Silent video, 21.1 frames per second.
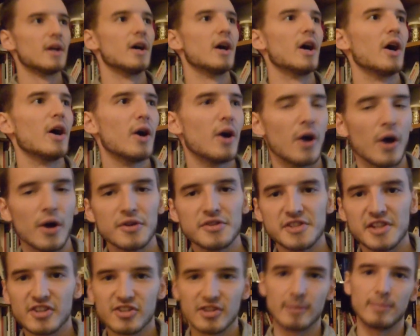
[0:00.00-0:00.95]

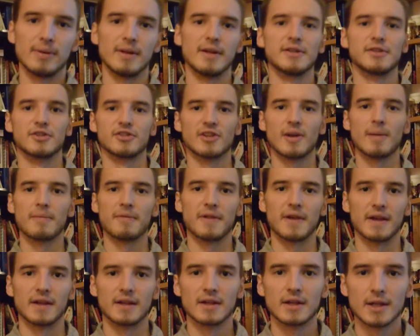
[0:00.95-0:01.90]
undisciplined or
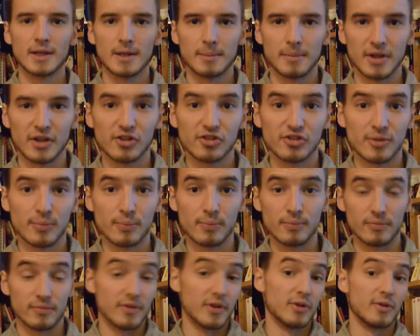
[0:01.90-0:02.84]
something, because
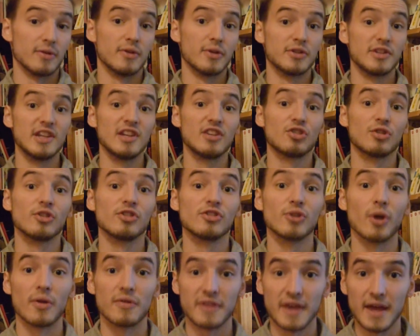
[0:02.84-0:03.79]
the teacher is
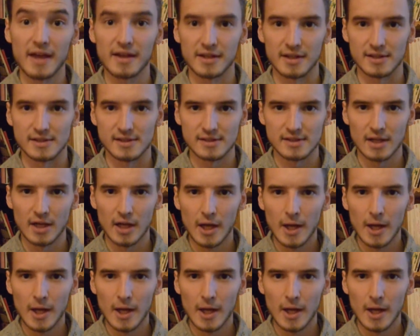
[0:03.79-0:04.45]
not there yet.